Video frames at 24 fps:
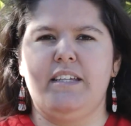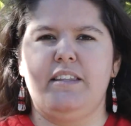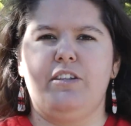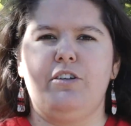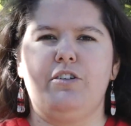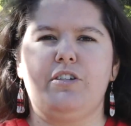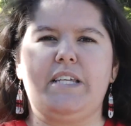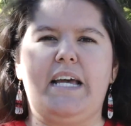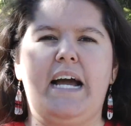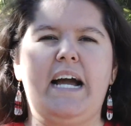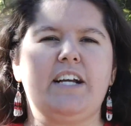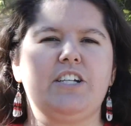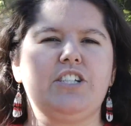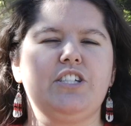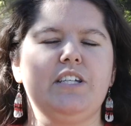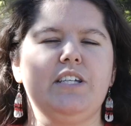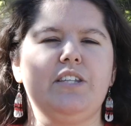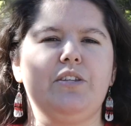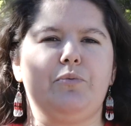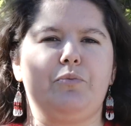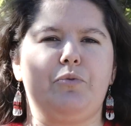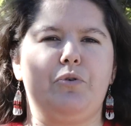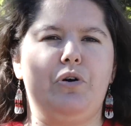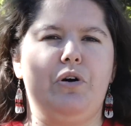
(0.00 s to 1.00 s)
There's actually
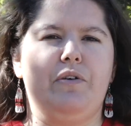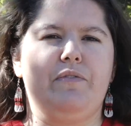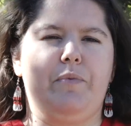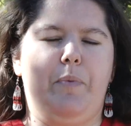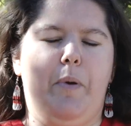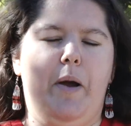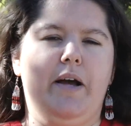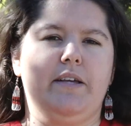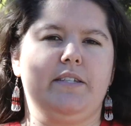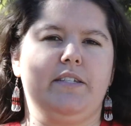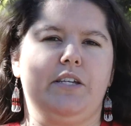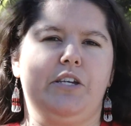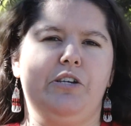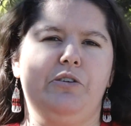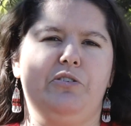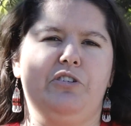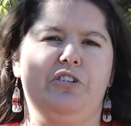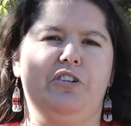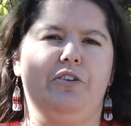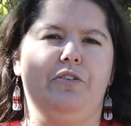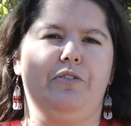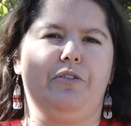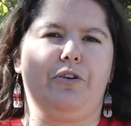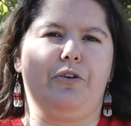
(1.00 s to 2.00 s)
the role of the
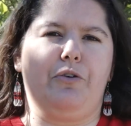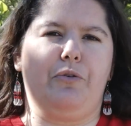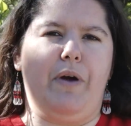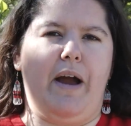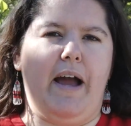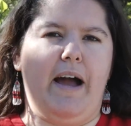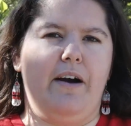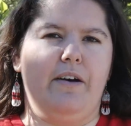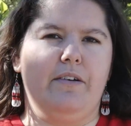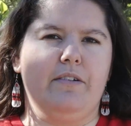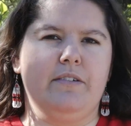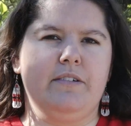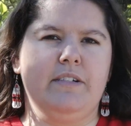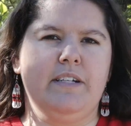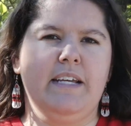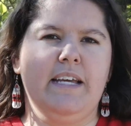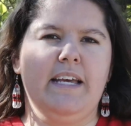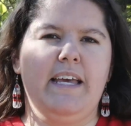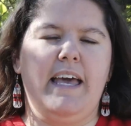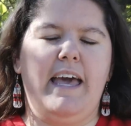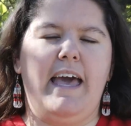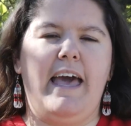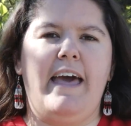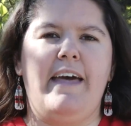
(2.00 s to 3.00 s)
prosecution or the Crown,
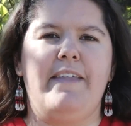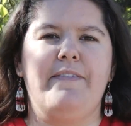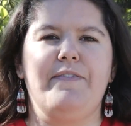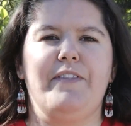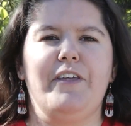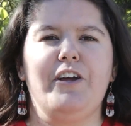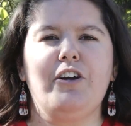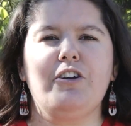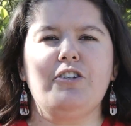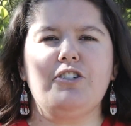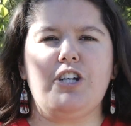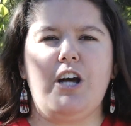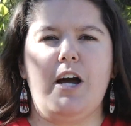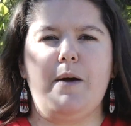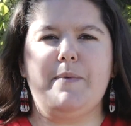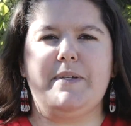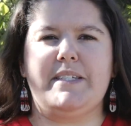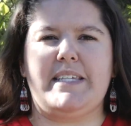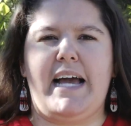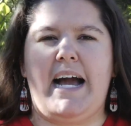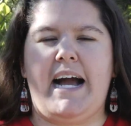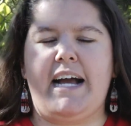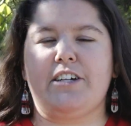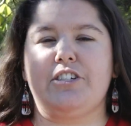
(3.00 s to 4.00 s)
and their job
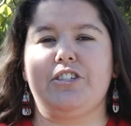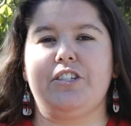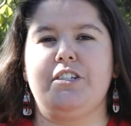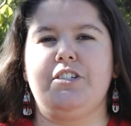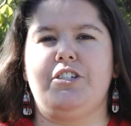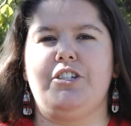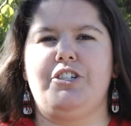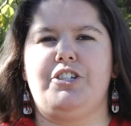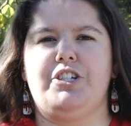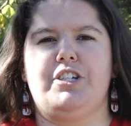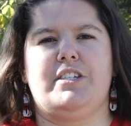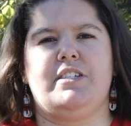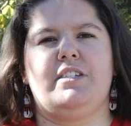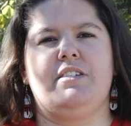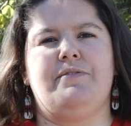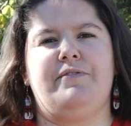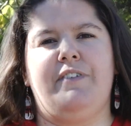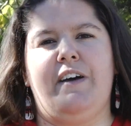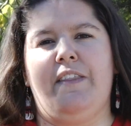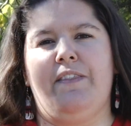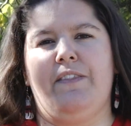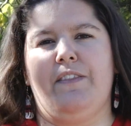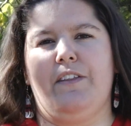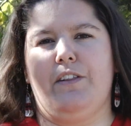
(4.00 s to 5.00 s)
is actually to just
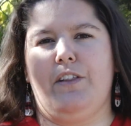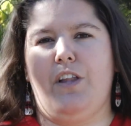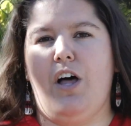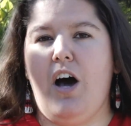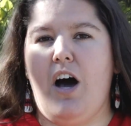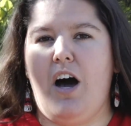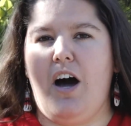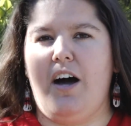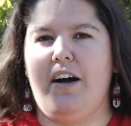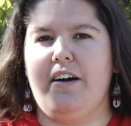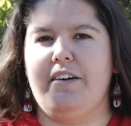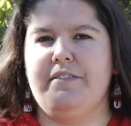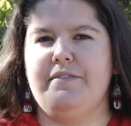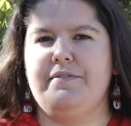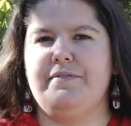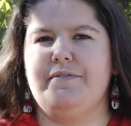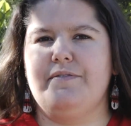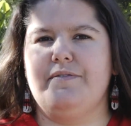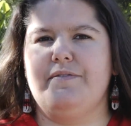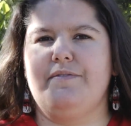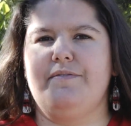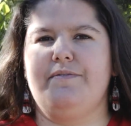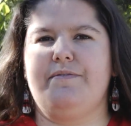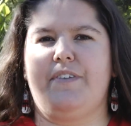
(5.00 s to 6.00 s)
defend the law,
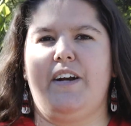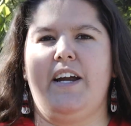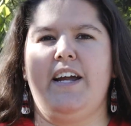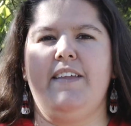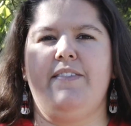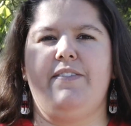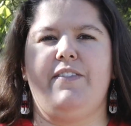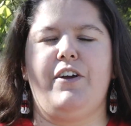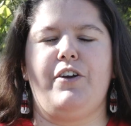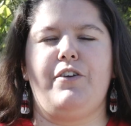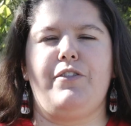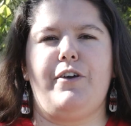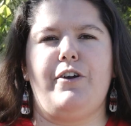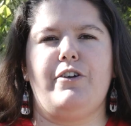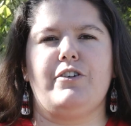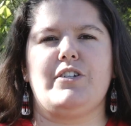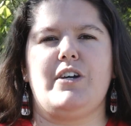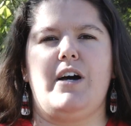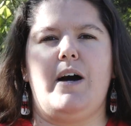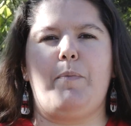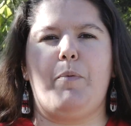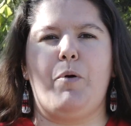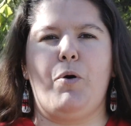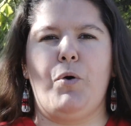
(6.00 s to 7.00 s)
right? They're there
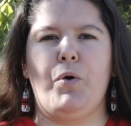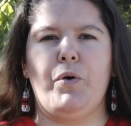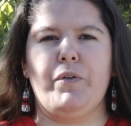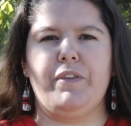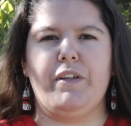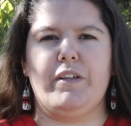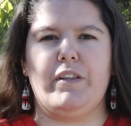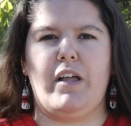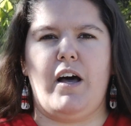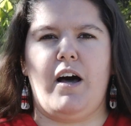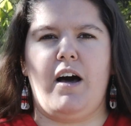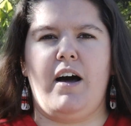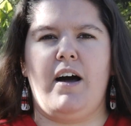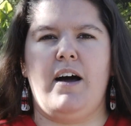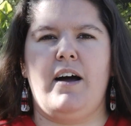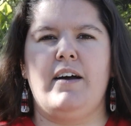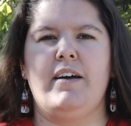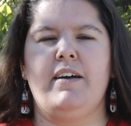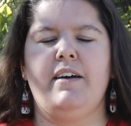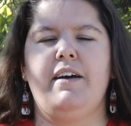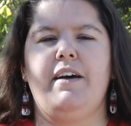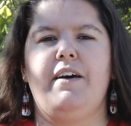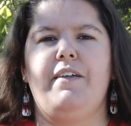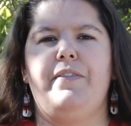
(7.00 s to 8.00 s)
to uphold the law,
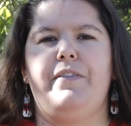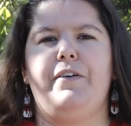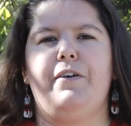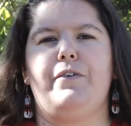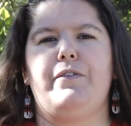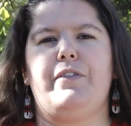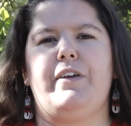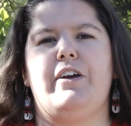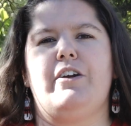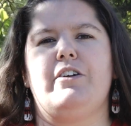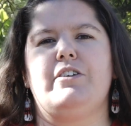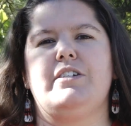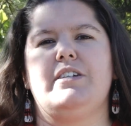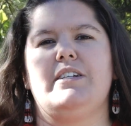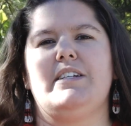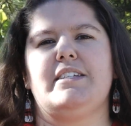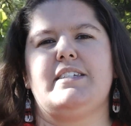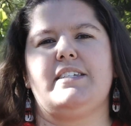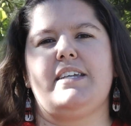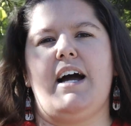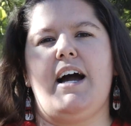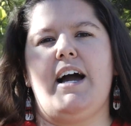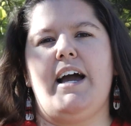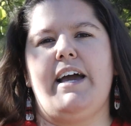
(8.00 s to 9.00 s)
they're there to
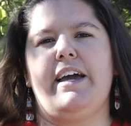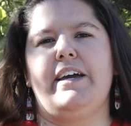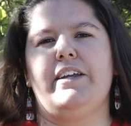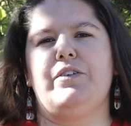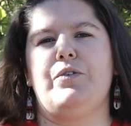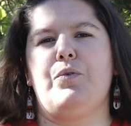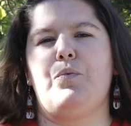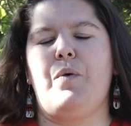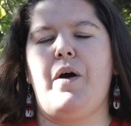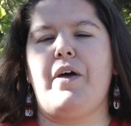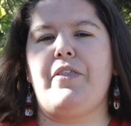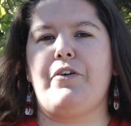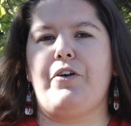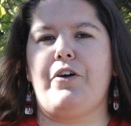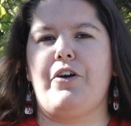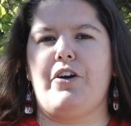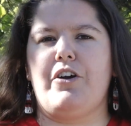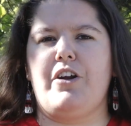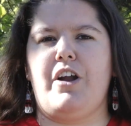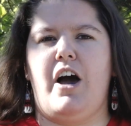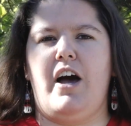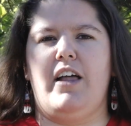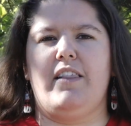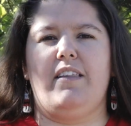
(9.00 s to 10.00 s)
decide whether
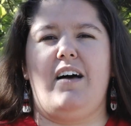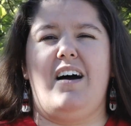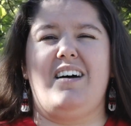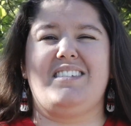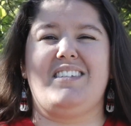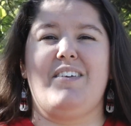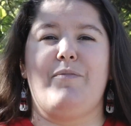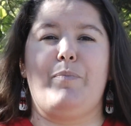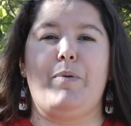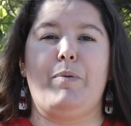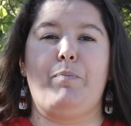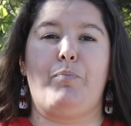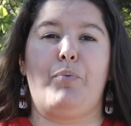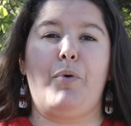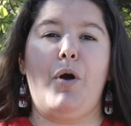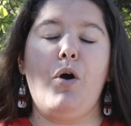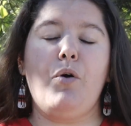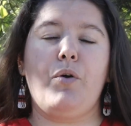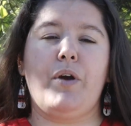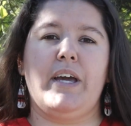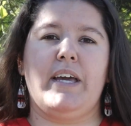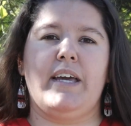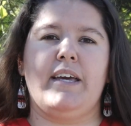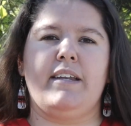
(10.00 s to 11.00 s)
or not laws have been
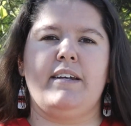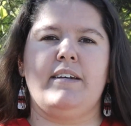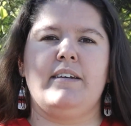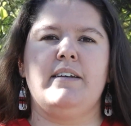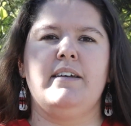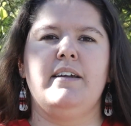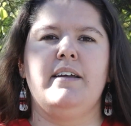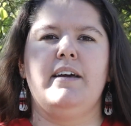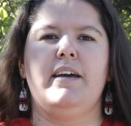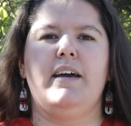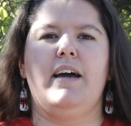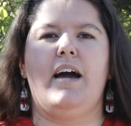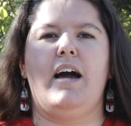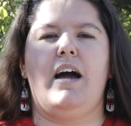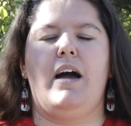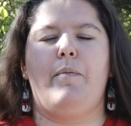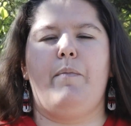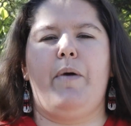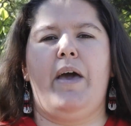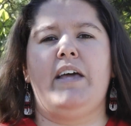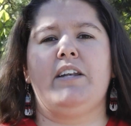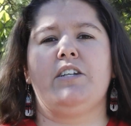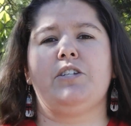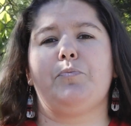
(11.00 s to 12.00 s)
broken,
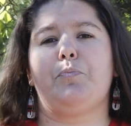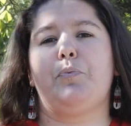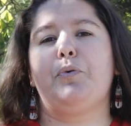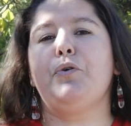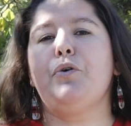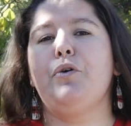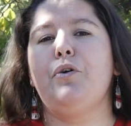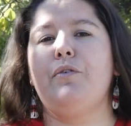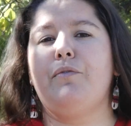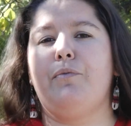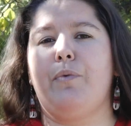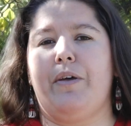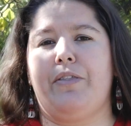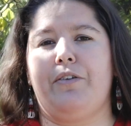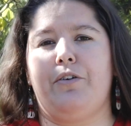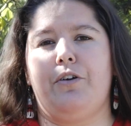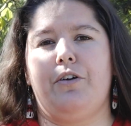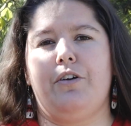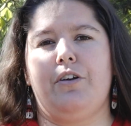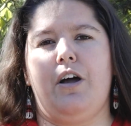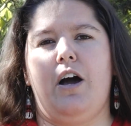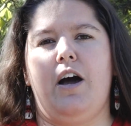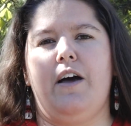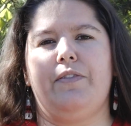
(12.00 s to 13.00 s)
and to prove
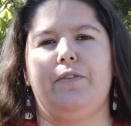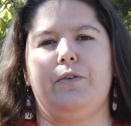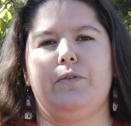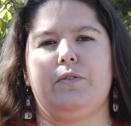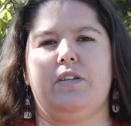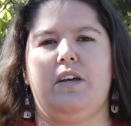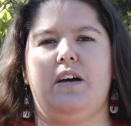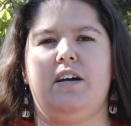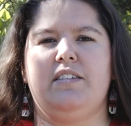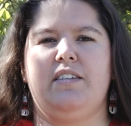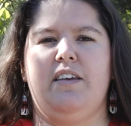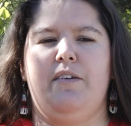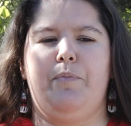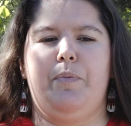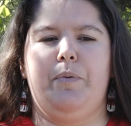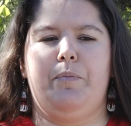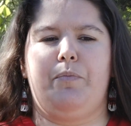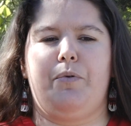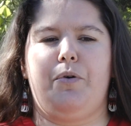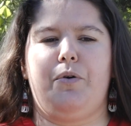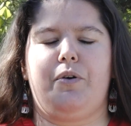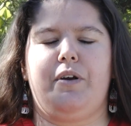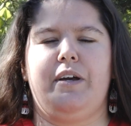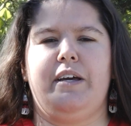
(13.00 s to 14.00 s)
whether or not those laws have been
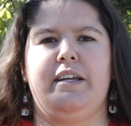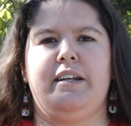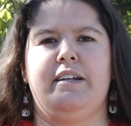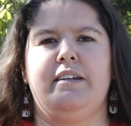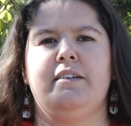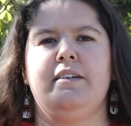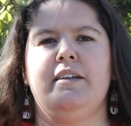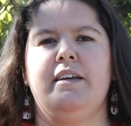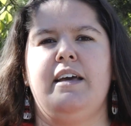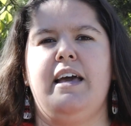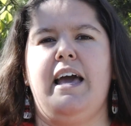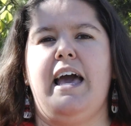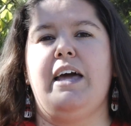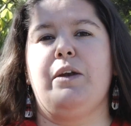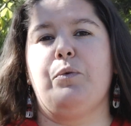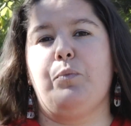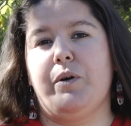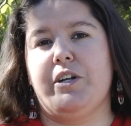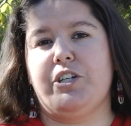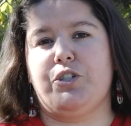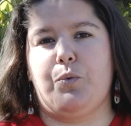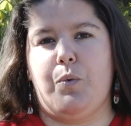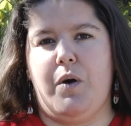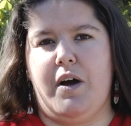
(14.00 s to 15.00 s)
broken and
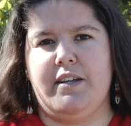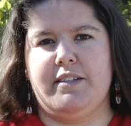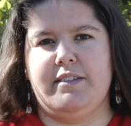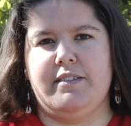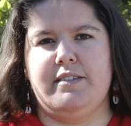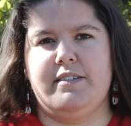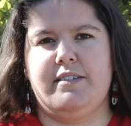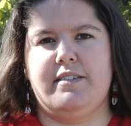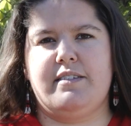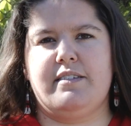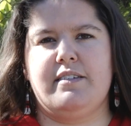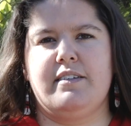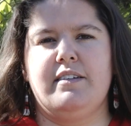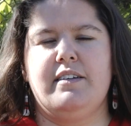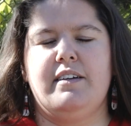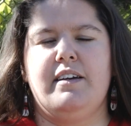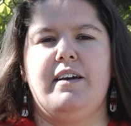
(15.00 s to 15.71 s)
which ones.